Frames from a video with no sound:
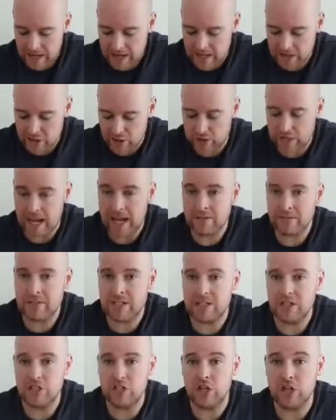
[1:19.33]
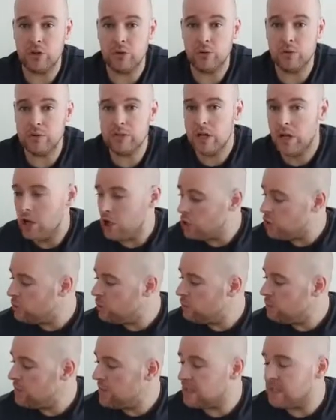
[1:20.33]
As you count in 2s, you
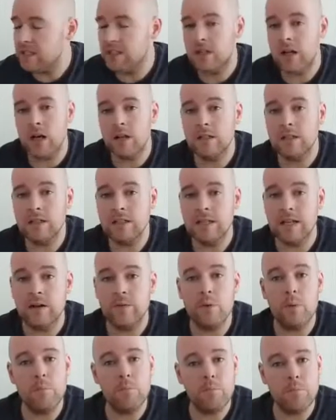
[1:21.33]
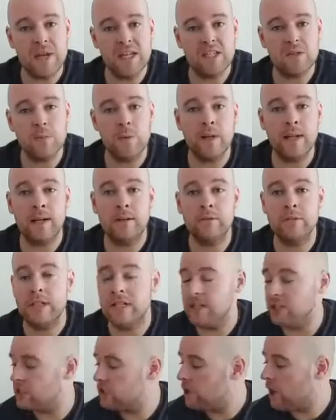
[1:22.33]
miss start at 0 and miss one out
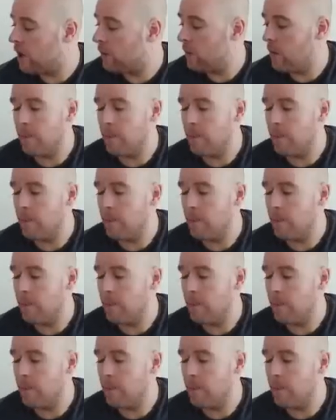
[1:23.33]
each time.